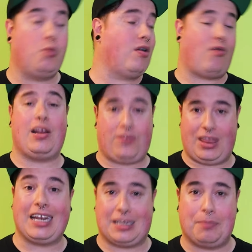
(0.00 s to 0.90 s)
we're ready for
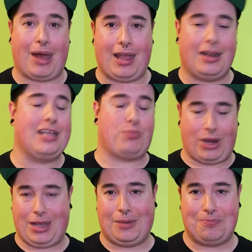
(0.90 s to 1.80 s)
that debate. Let's
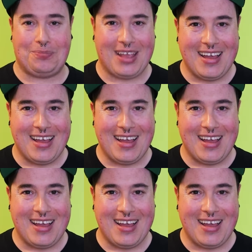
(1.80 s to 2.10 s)
bring it.